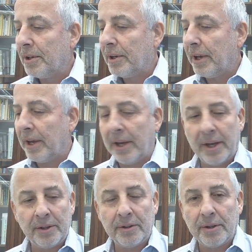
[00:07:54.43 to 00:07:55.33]

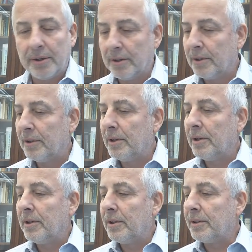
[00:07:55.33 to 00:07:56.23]
And
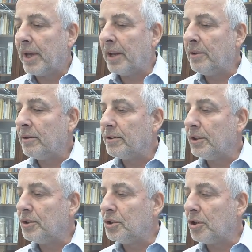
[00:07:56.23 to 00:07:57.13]
then
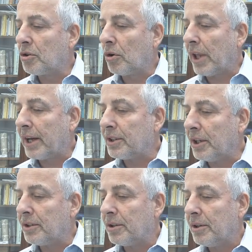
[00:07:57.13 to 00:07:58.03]
this is the
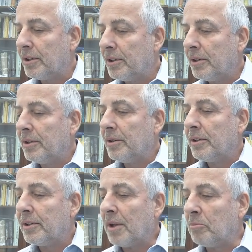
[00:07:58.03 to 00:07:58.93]
collected
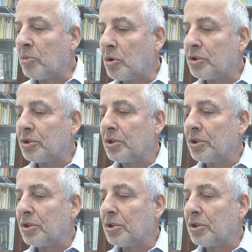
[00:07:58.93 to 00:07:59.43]
numbers